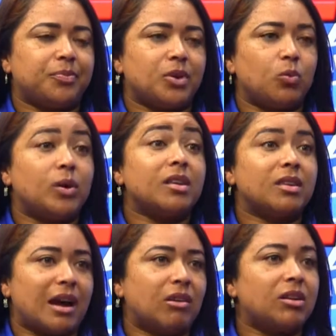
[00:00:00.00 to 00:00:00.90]
with
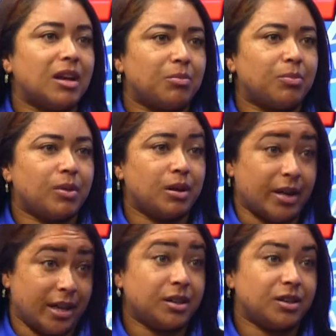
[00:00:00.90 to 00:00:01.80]
our club
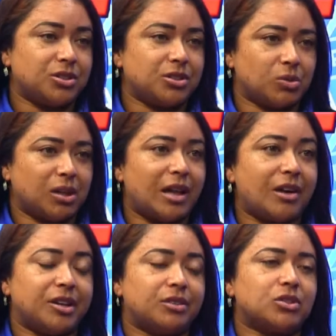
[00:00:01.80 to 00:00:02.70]
head coach as well, our
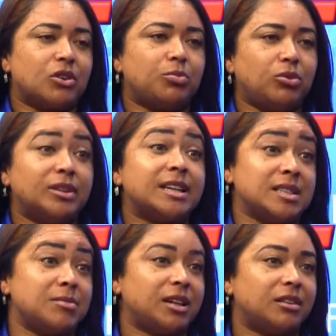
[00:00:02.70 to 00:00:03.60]
head of softball,
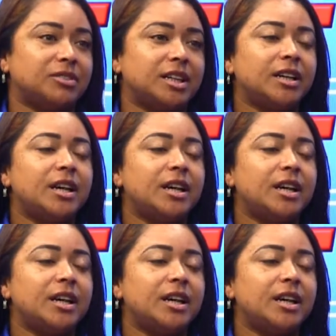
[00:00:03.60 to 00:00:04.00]
Nazim Dalvi.